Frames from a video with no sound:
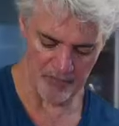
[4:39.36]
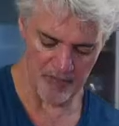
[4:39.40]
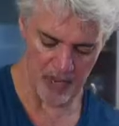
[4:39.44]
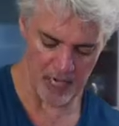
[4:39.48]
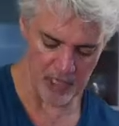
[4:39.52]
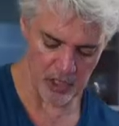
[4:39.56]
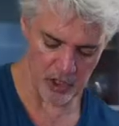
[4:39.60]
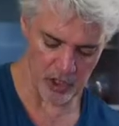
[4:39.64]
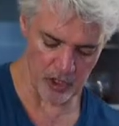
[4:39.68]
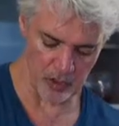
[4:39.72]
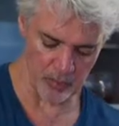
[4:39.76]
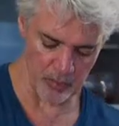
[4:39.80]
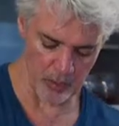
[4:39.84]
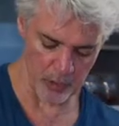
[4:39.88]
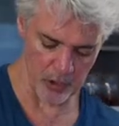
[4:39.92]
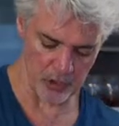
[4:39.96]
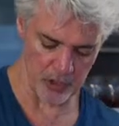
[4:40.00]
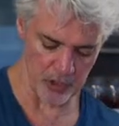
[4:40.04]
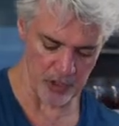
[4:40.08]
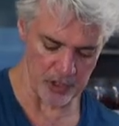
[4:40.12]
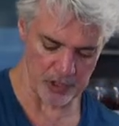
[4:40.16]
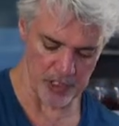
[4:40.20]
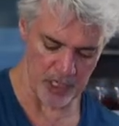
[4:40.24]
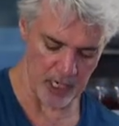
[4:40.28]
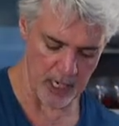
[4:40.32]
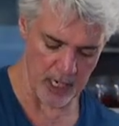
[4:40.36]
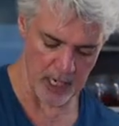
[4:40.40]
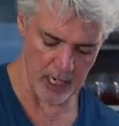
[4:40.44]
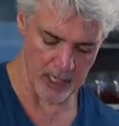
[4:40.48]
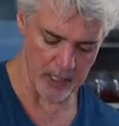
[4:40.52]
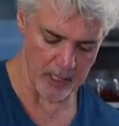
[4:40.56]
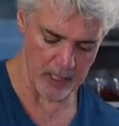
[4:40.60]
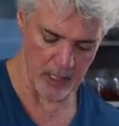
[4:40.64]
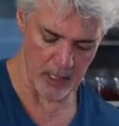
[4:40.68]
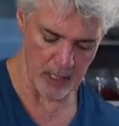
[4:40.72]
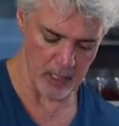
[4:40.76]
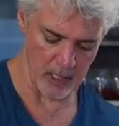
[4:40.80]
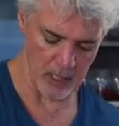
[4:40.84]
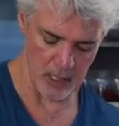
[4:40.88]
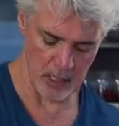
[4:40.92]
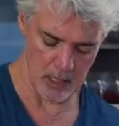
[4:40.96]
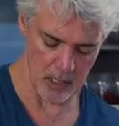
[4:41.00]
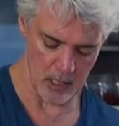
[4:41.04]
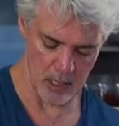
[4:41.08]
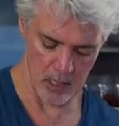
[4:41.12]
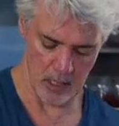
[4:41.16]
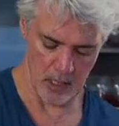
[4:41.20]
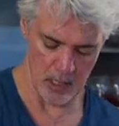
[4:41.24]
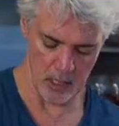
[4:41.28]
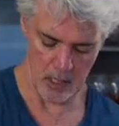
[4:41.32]
vegetables are done,
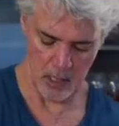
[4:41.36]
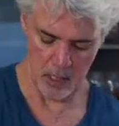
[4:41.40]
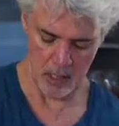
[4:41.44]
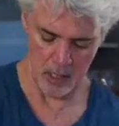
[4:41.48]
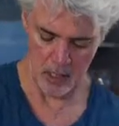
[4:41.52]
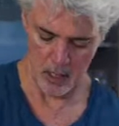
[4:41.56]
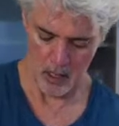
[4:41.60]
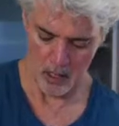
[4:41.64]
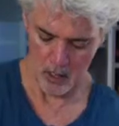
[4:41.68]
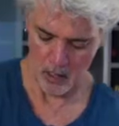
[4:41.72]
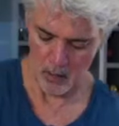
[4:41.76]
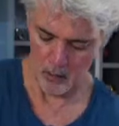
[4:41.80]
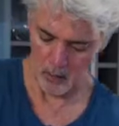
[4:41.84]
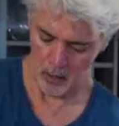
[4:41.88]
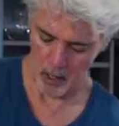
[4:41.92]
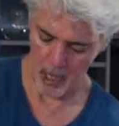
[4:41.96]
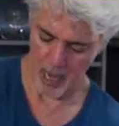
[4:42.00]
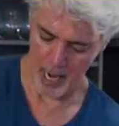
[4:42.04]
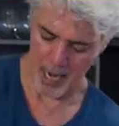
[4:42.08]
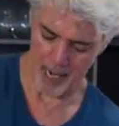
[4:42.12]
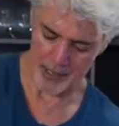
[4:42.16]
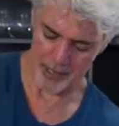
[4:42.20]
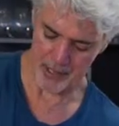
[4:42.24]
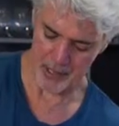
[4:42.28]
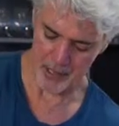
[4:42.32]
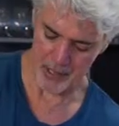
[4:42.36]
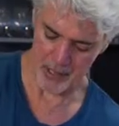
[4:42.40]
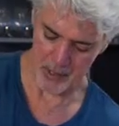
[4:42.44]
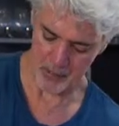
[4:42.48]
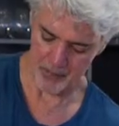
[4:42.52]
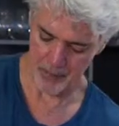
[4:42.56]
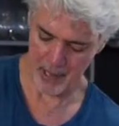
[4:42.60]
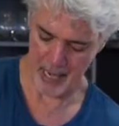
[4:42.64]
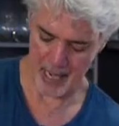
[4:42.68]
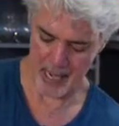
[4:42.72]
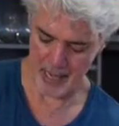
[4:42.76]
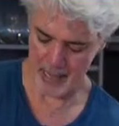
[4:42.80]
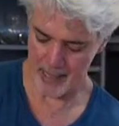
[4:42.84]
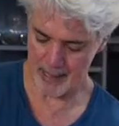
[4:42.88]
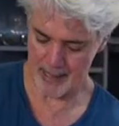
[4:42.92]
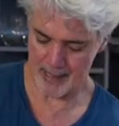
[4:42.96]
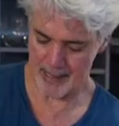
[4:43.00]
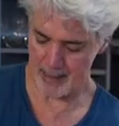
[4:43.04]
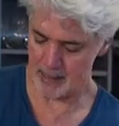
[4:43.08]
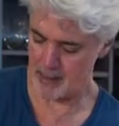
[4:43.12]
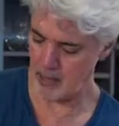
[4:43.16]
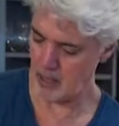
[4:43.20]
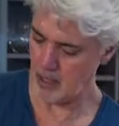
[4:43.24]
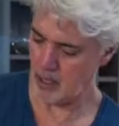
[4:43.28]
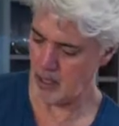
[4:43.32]
we'll add this paste